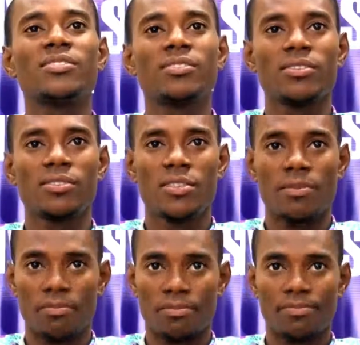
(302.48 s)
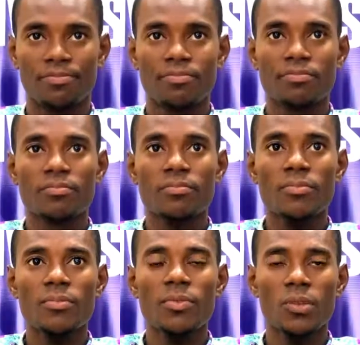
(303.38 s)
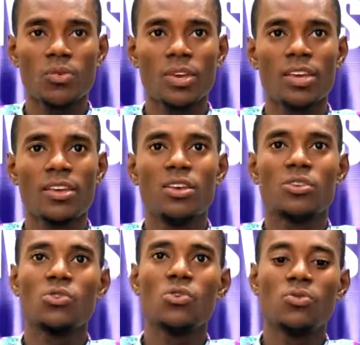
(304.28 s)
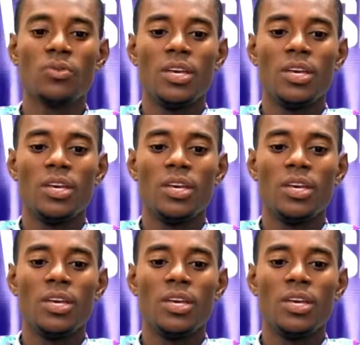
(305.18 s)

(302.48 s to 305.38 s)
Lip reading: system. Okay, so